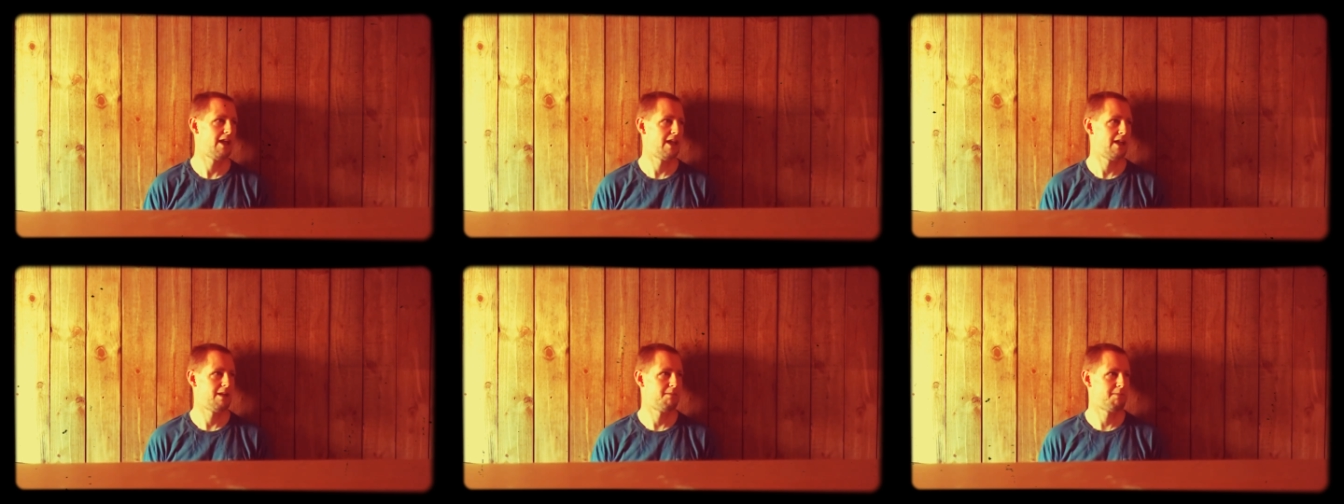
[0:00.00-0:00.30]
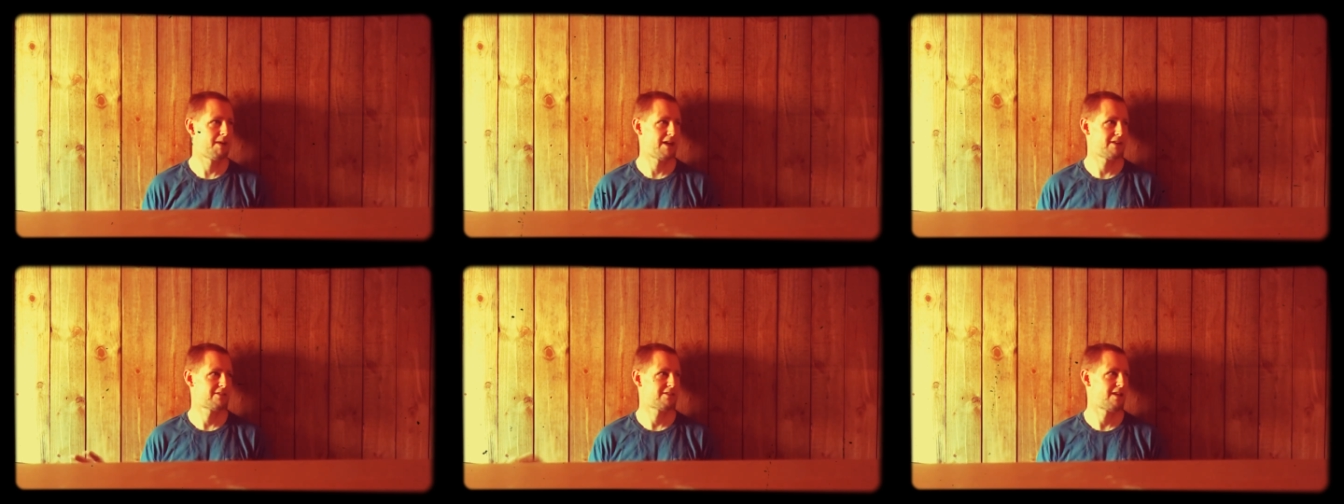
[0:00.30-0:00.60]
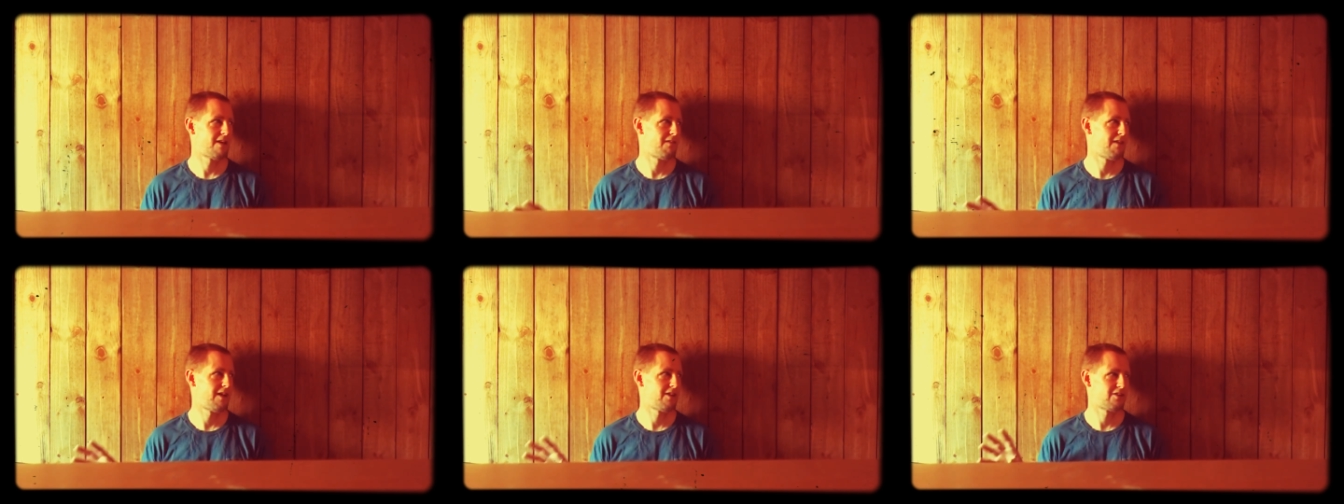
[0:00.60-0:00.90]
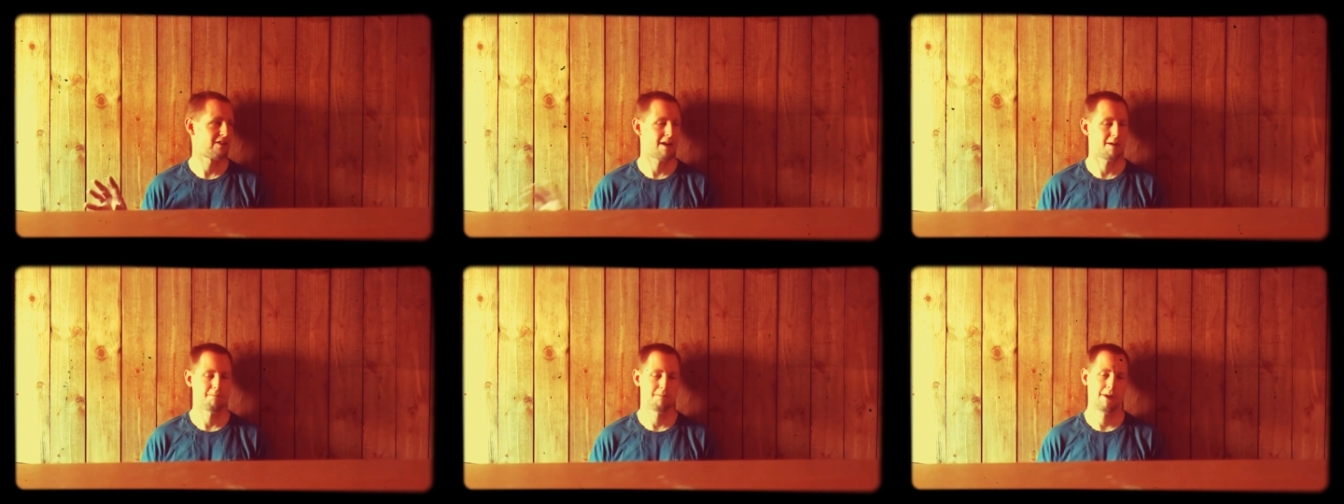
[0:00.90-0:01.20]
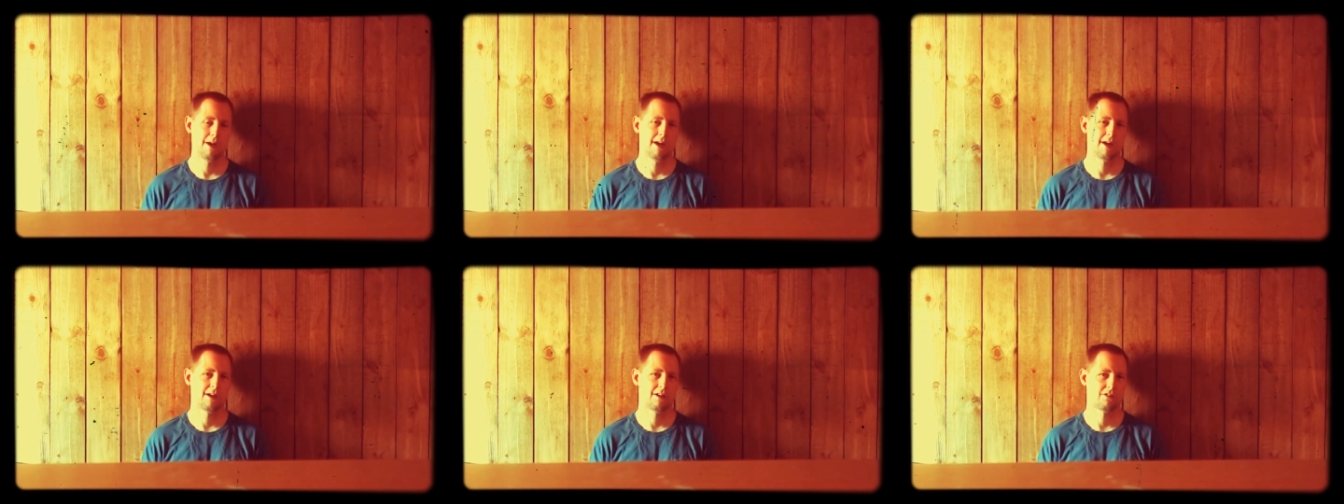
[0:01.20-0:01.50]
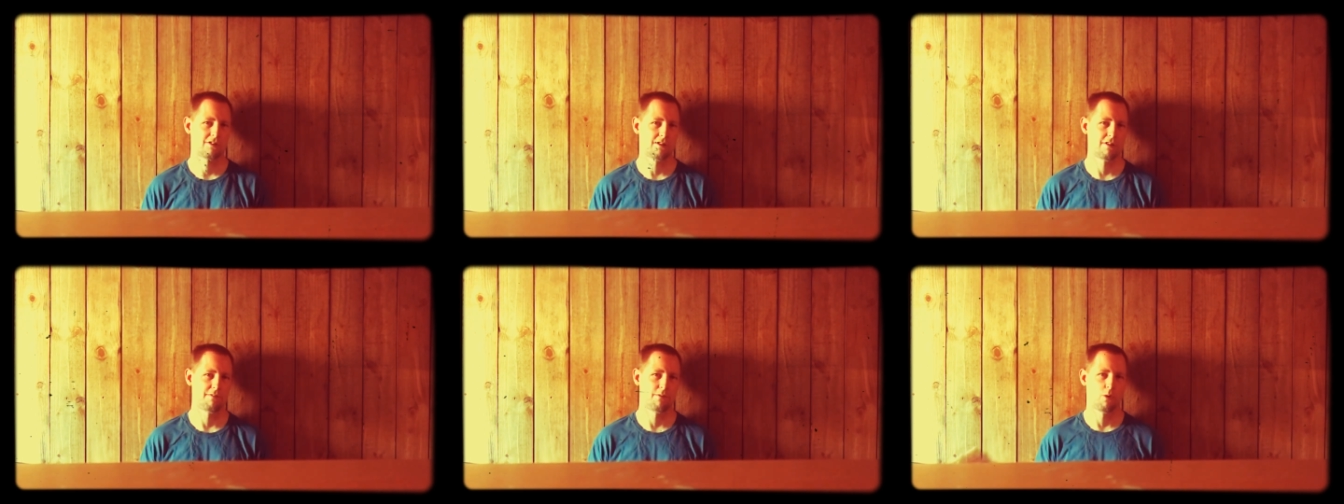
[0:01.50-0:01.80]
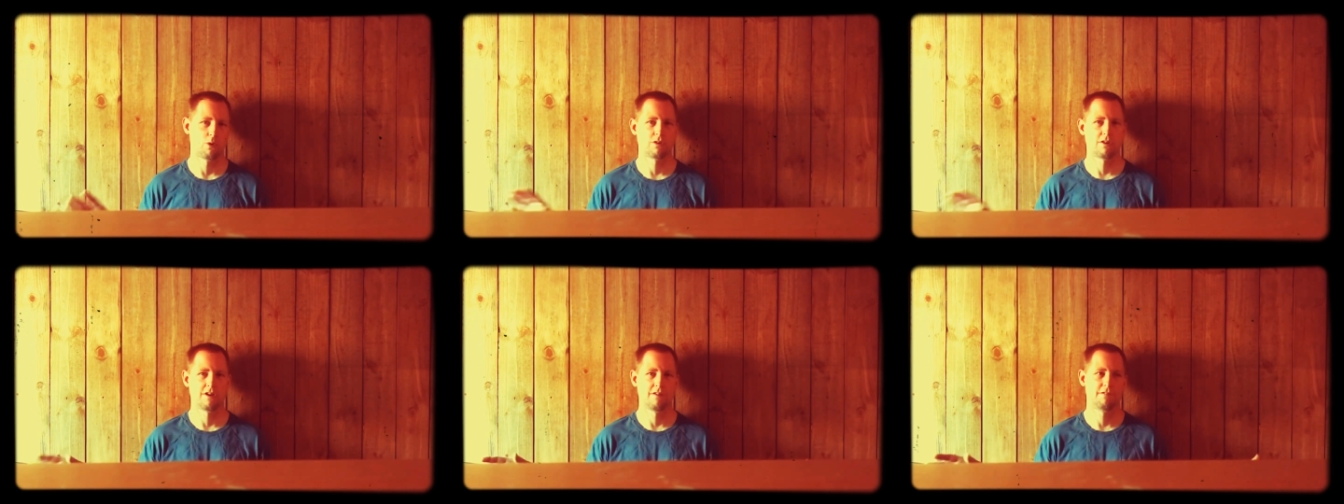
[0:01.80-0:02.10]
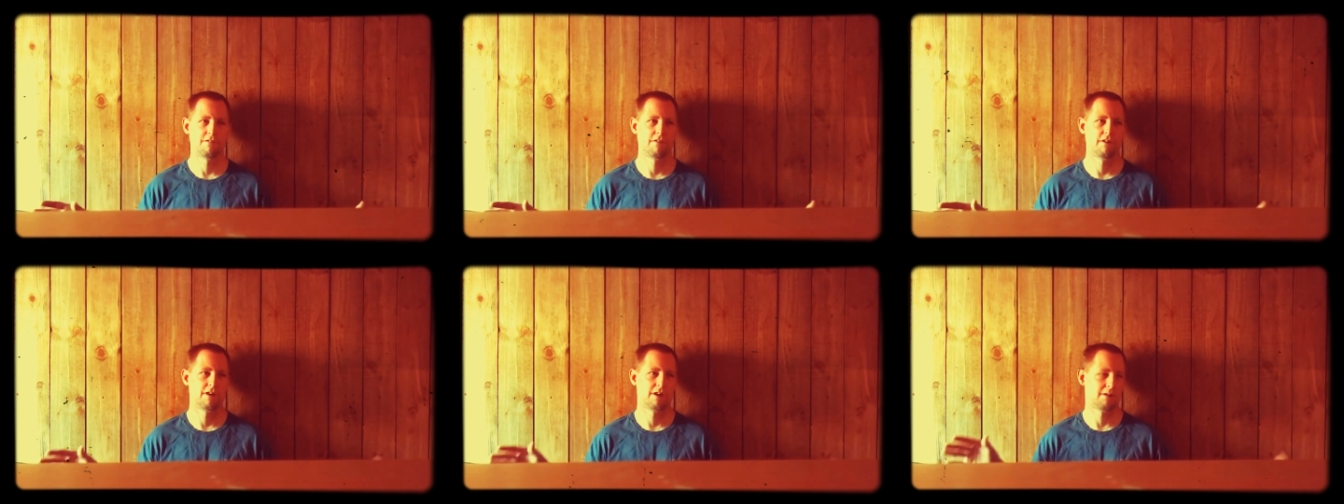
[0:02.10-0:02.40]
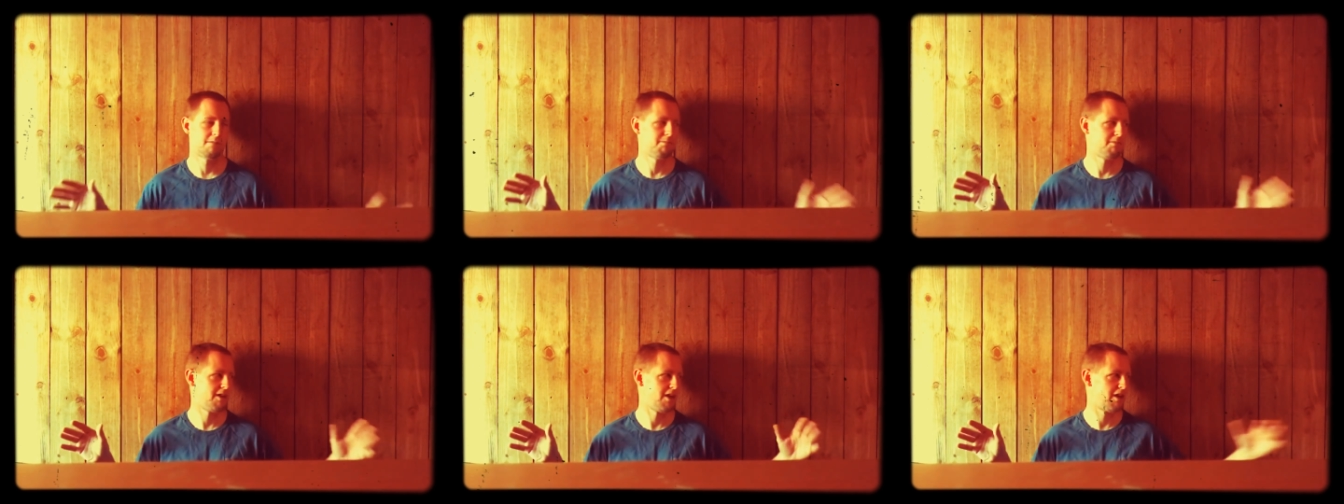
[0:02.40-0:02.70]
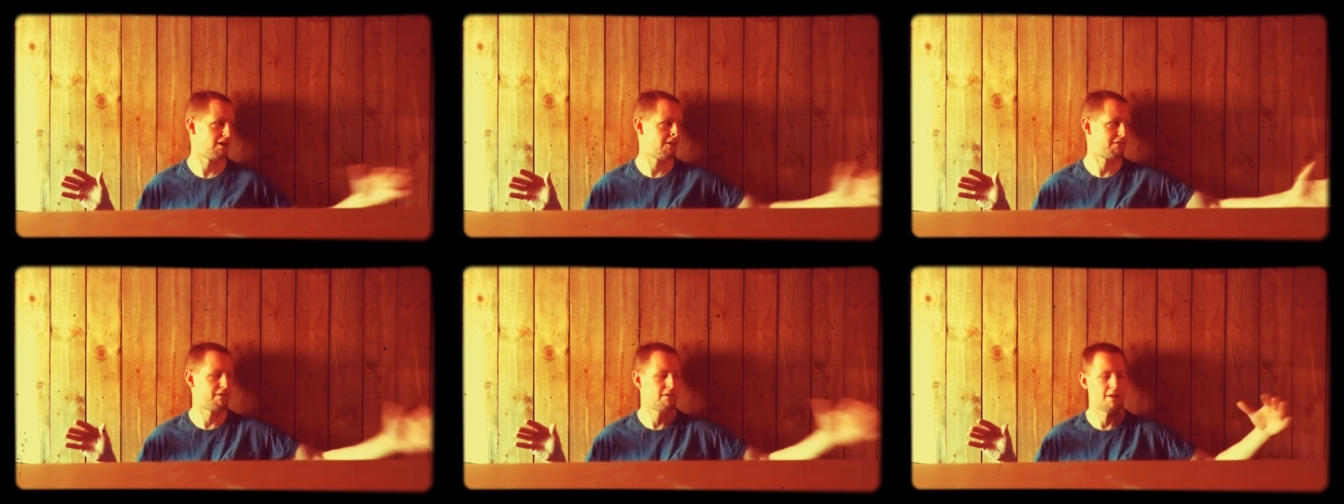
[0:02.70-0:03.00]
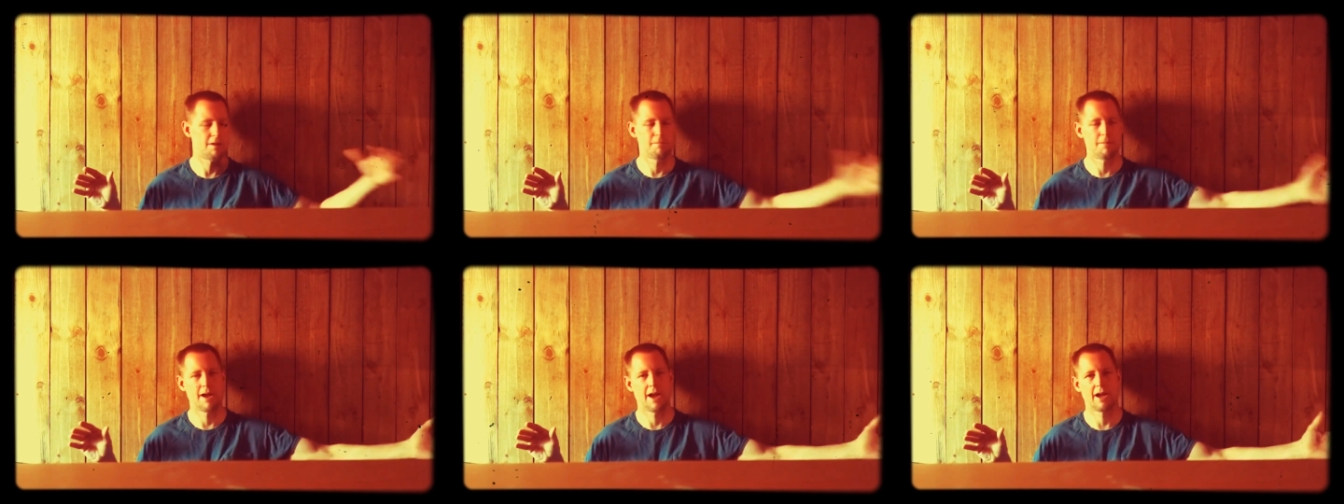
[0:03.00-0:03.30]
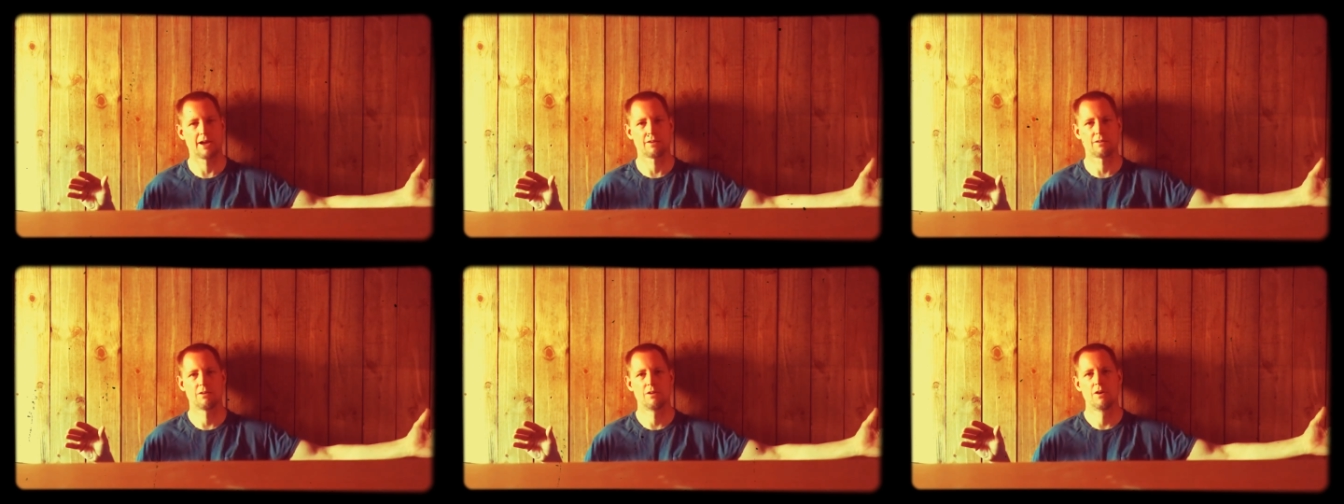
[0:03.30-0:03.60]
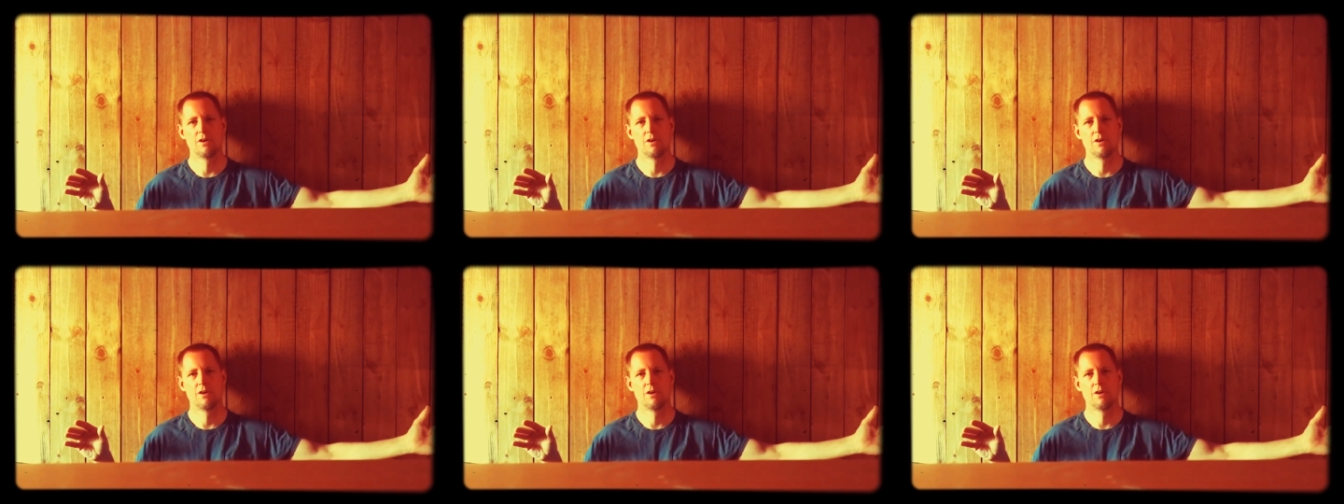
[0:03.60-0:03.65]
and my Stepvan is not big. It's the 14-foot, you know, from the back,